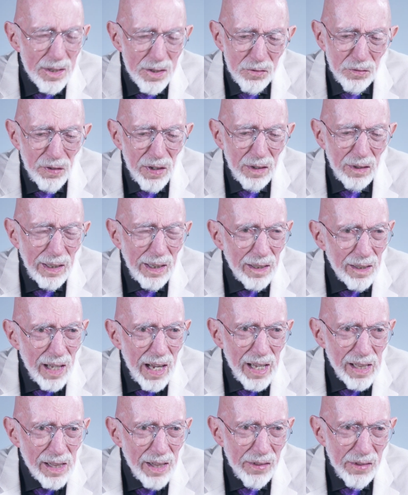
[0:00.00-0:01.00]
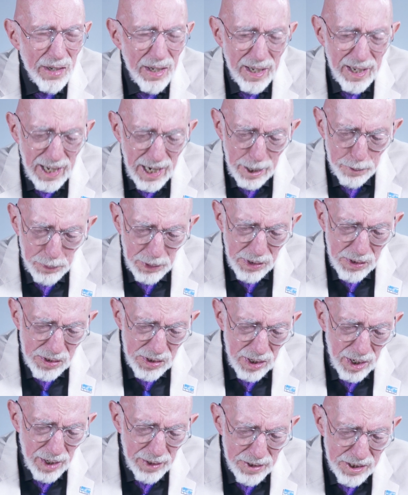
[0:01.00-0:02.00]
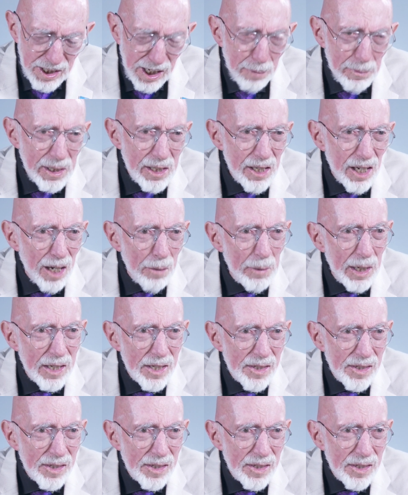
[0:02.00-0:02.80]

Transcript: it's fairly likely that it happens on subatomic